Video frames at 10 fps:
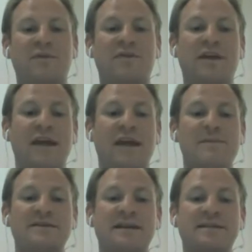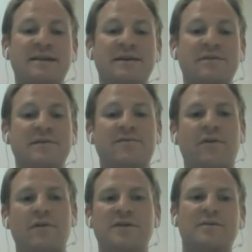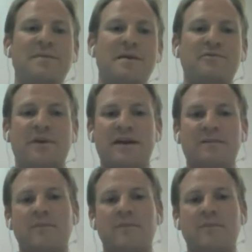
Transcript: and we're thinking about testing going forward.